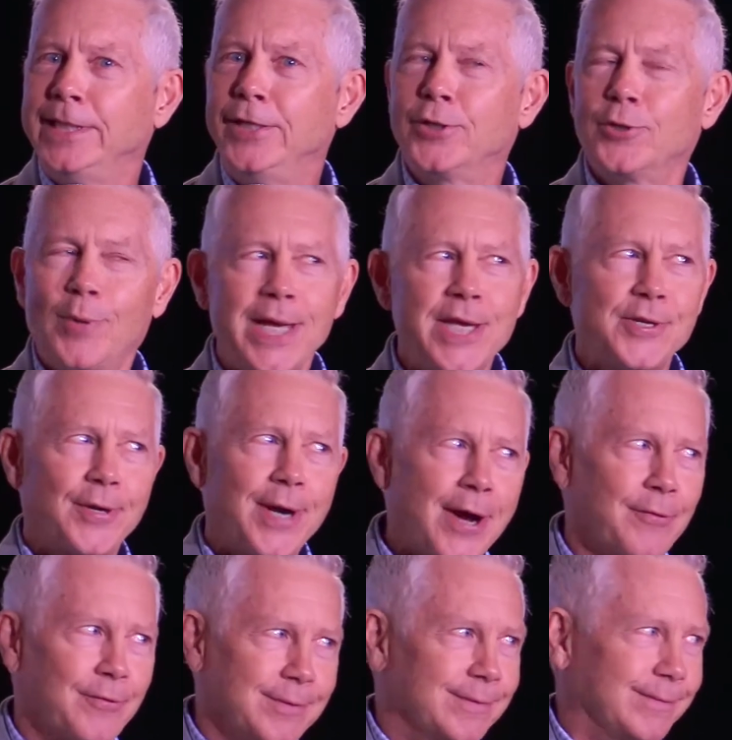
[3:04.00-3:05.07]
either way, you're
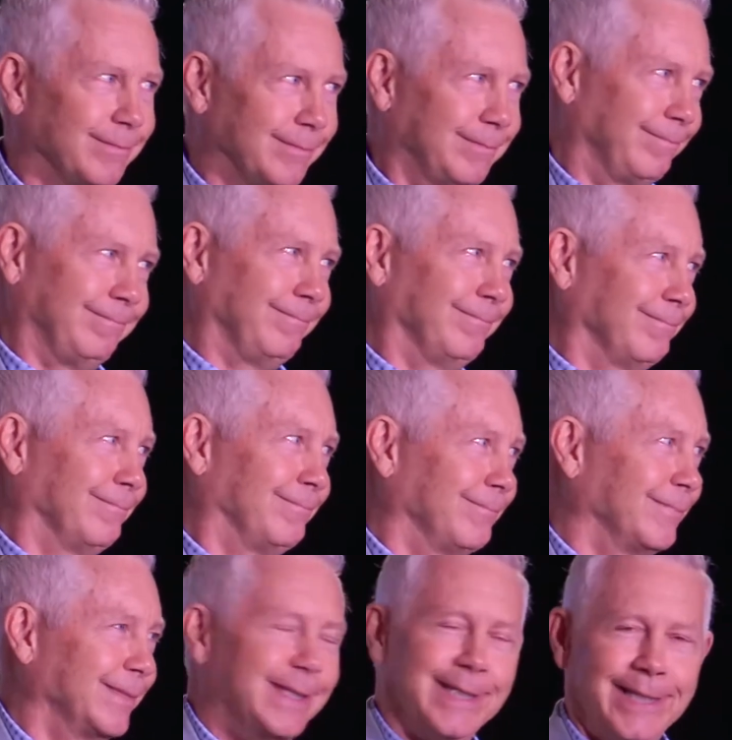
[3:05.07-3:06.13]
out.
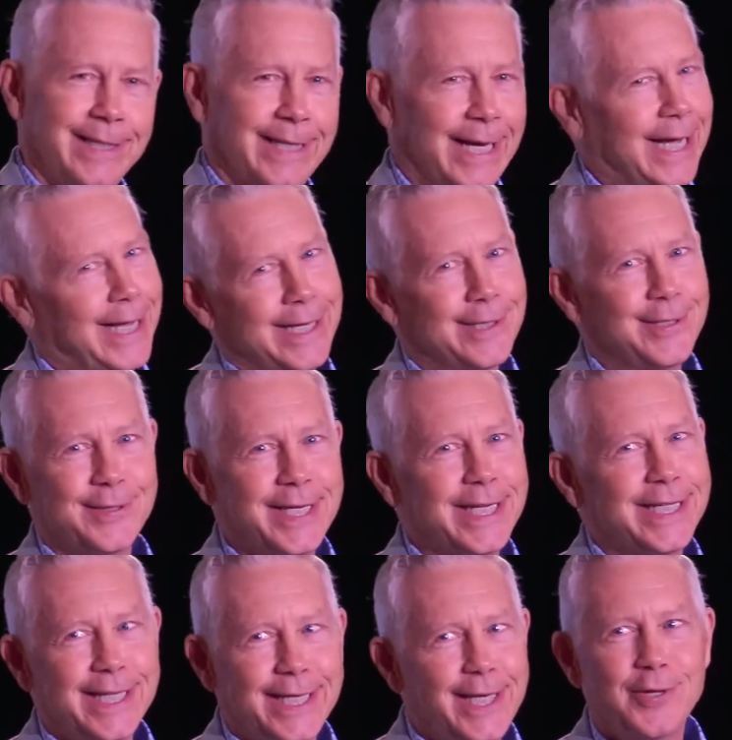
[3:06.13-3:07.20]
I don't
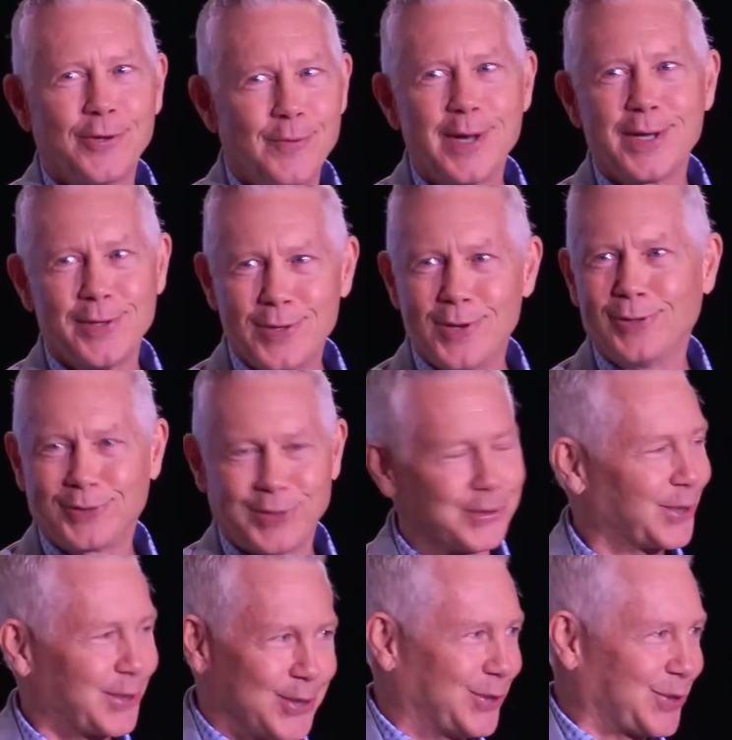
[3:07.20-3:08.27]
think that either one of those
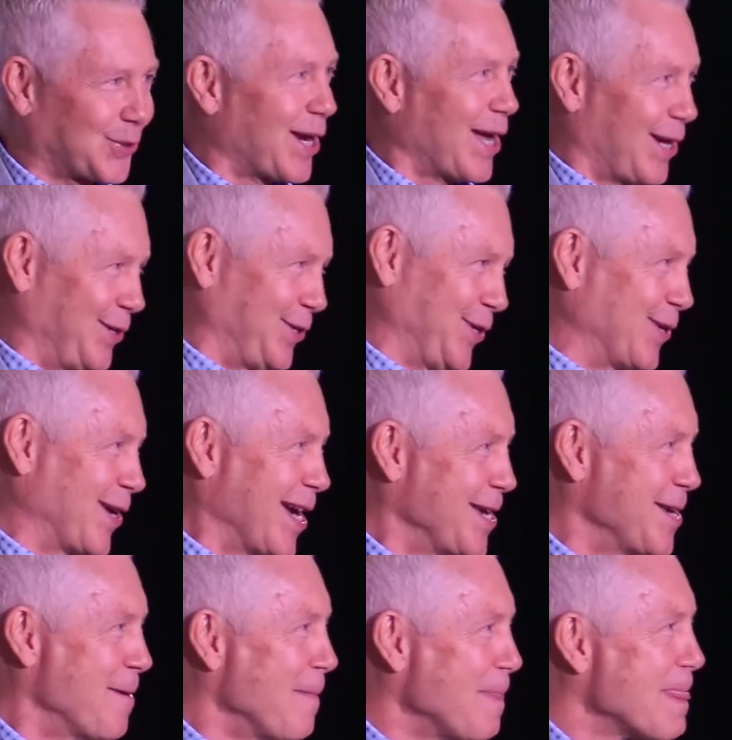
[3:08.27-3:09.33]
is a good strategy,
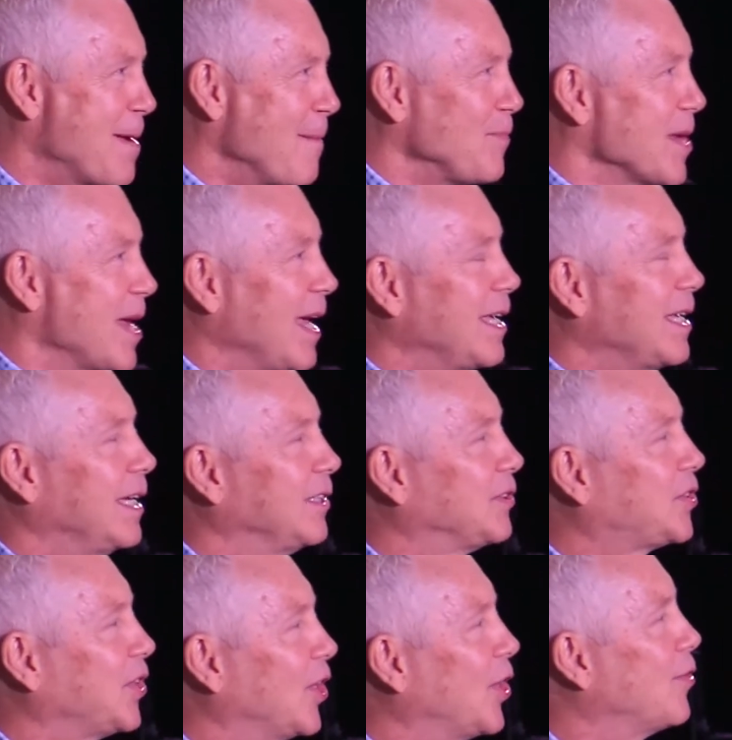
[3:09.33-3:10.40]
right? And
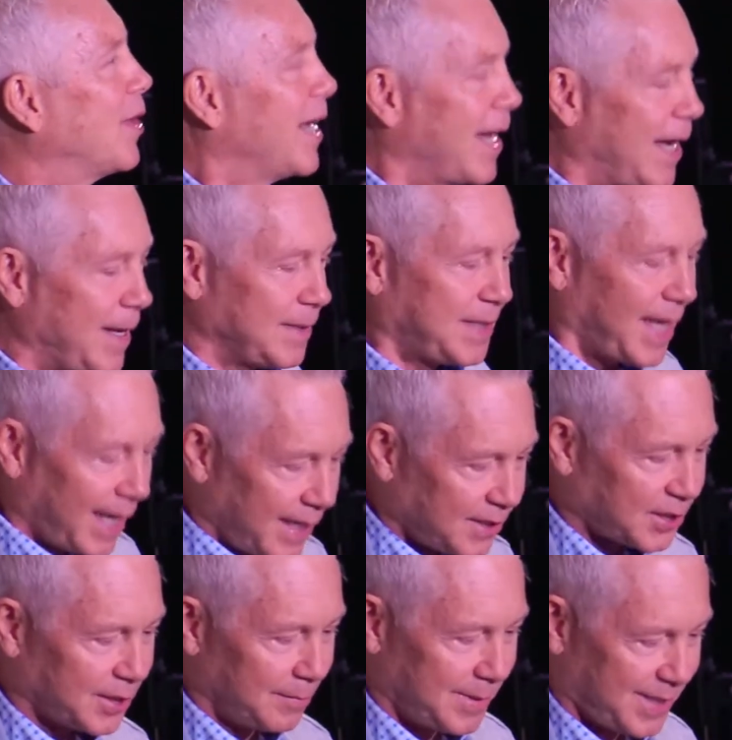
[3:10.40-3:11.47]
so take
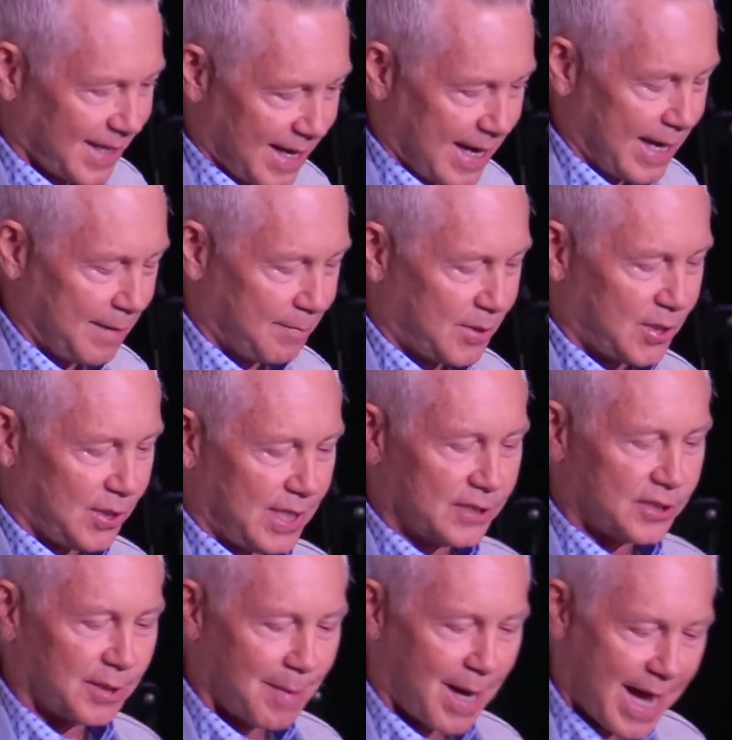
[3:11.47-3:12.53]
some time to
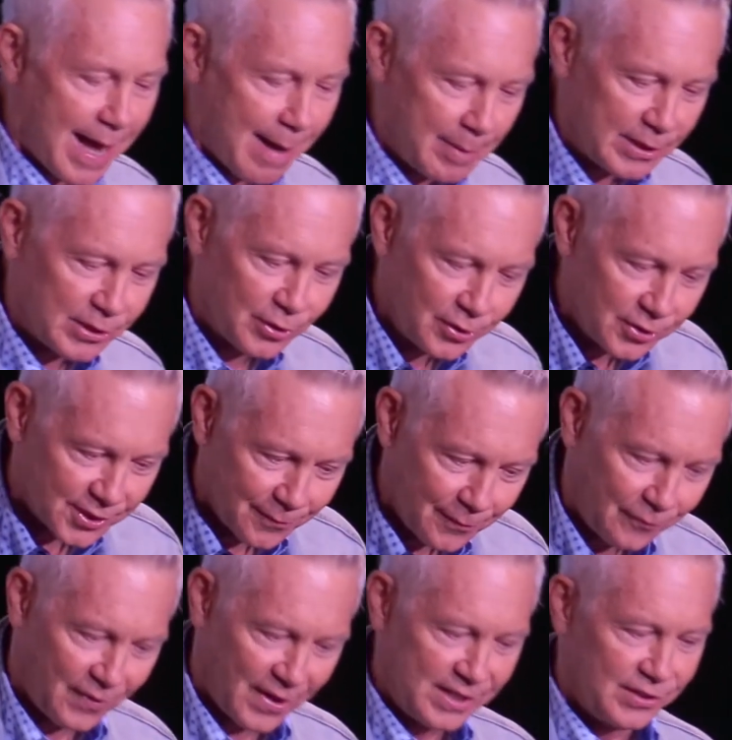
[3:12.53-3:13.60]
get some hobbies, do some
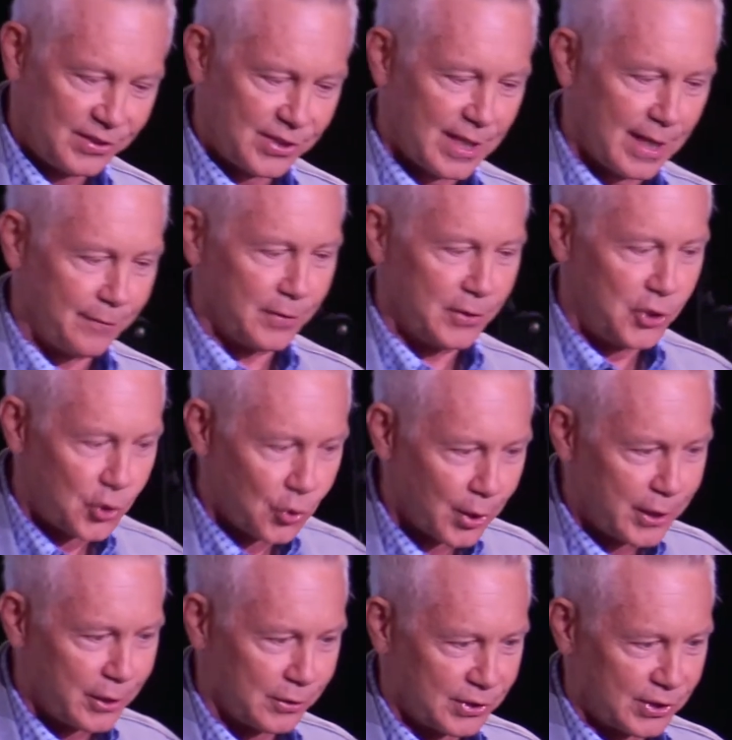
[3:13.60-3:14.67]
fun stuff,
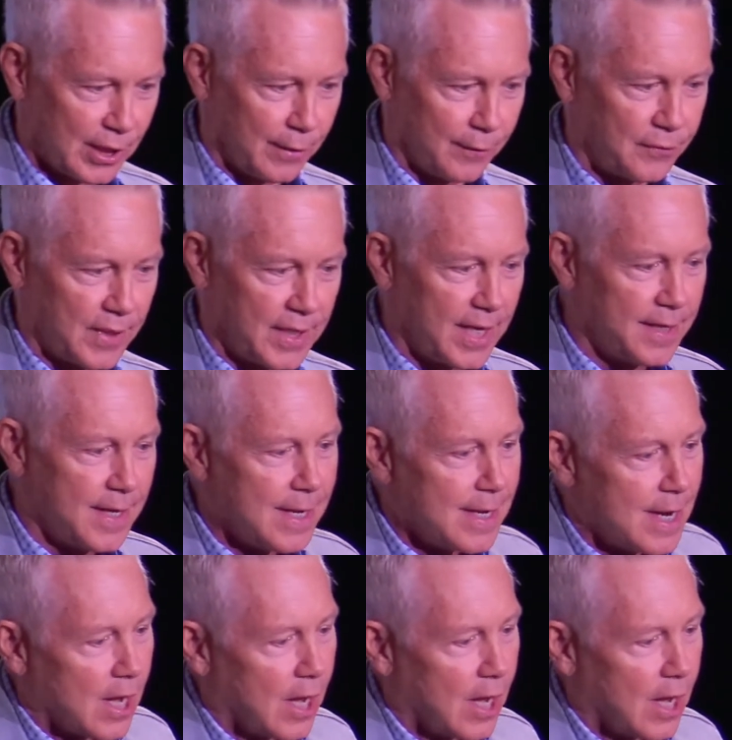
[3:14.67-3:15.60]
enjoy yourself. And then,